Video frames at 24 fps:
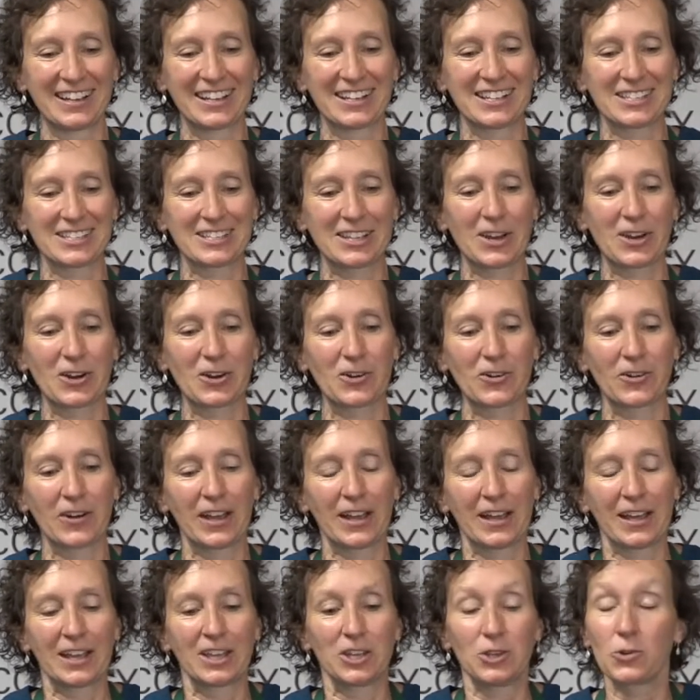So
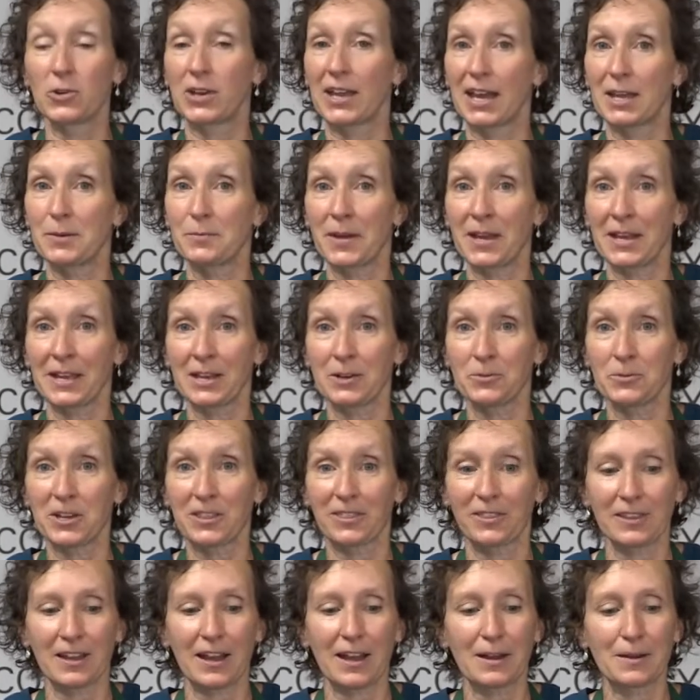you can make it
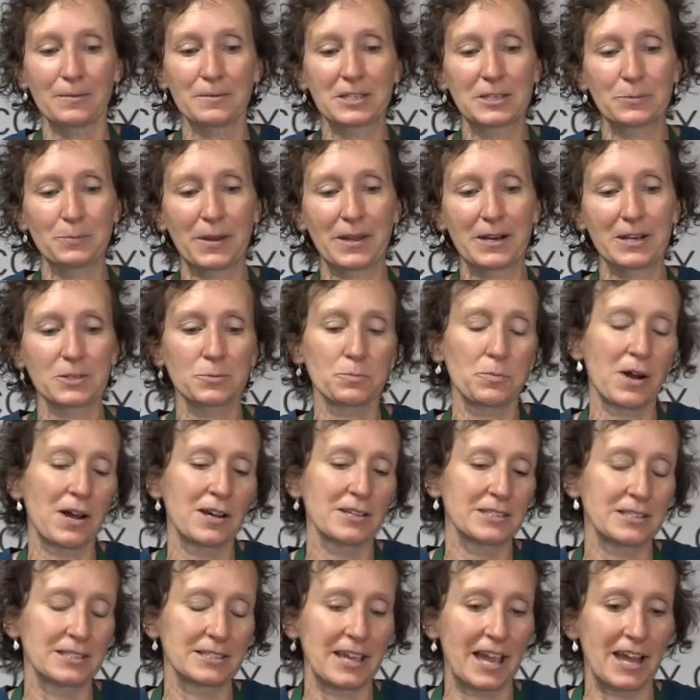with Spanish
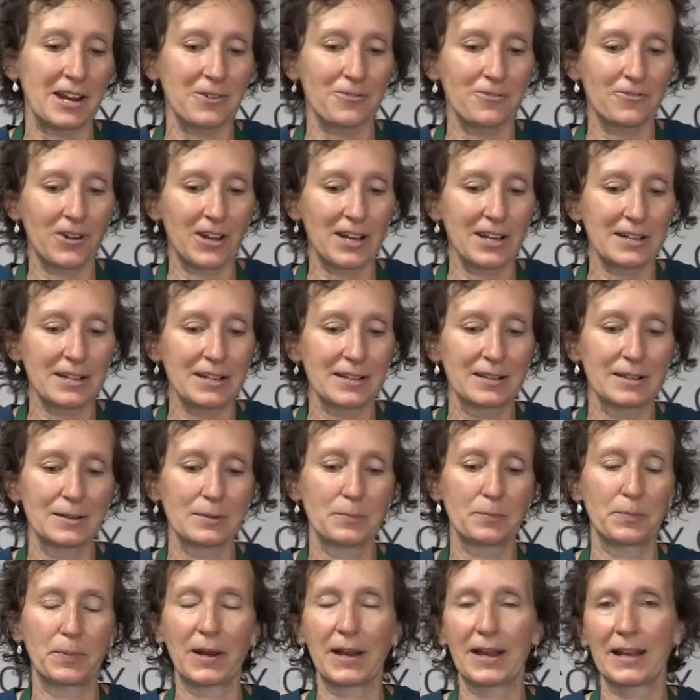moss. It's kind of fun,
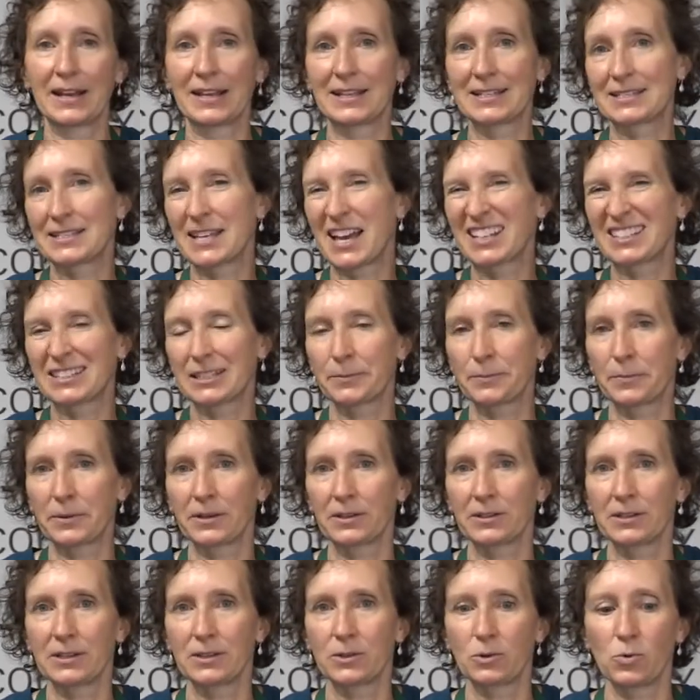but it's not
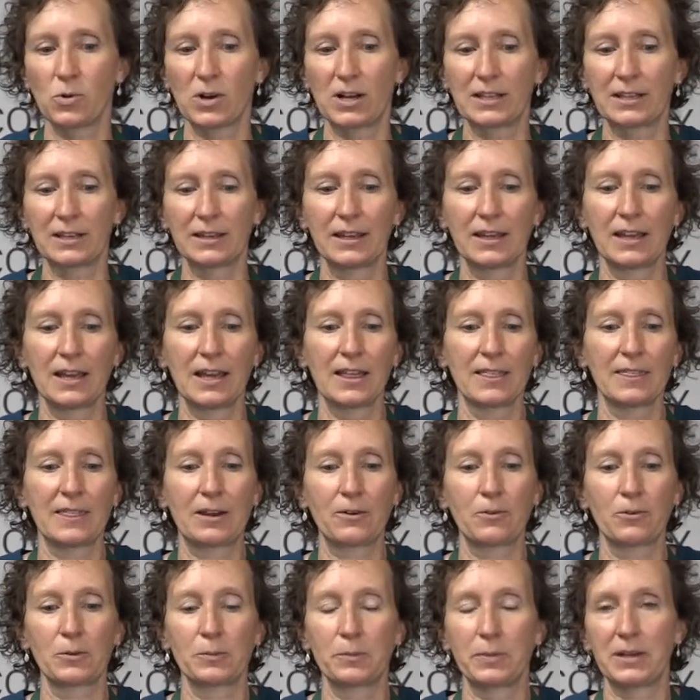typically the one
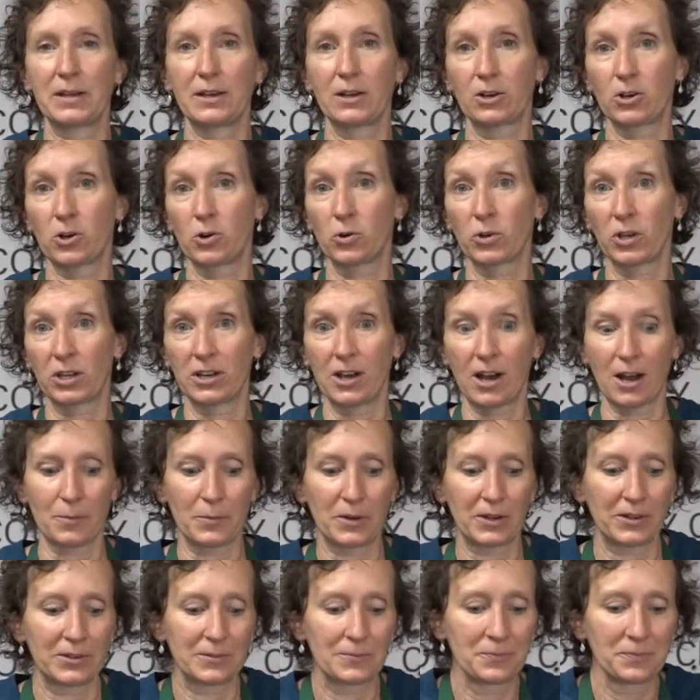that would be a
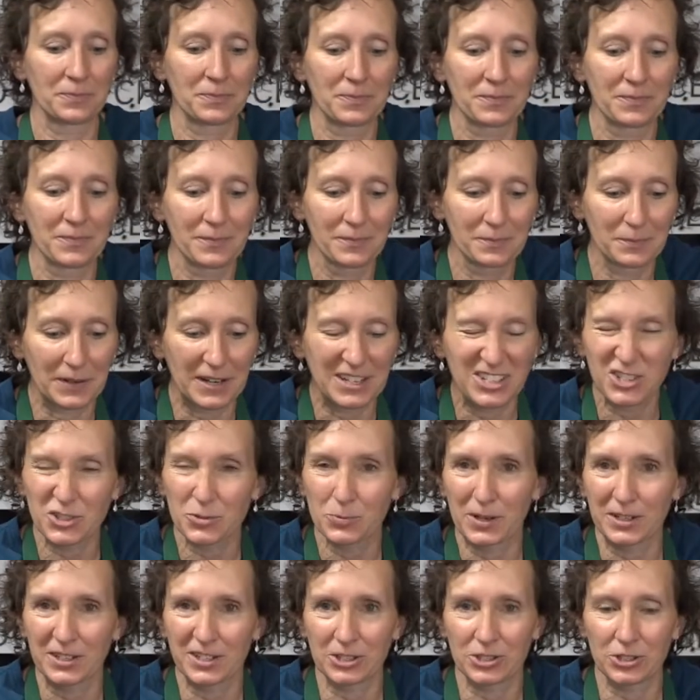Kokidama. But I just
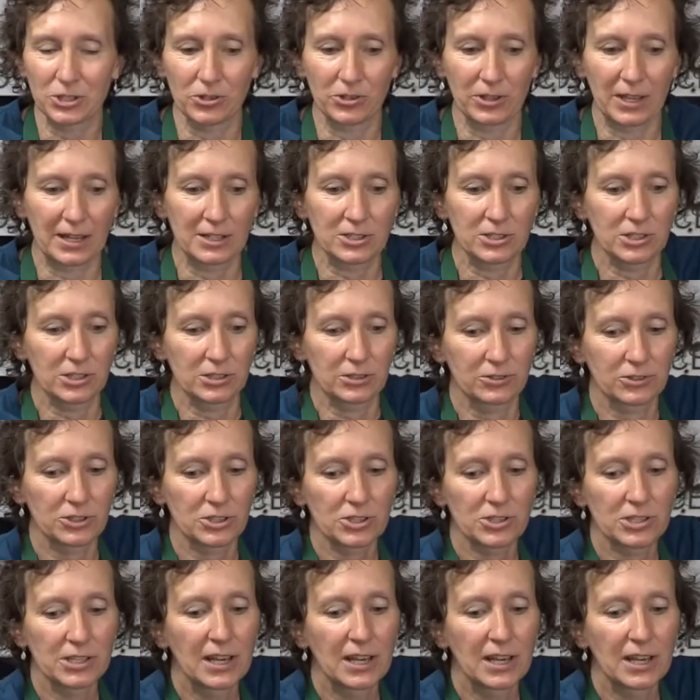wanted to show that to you, just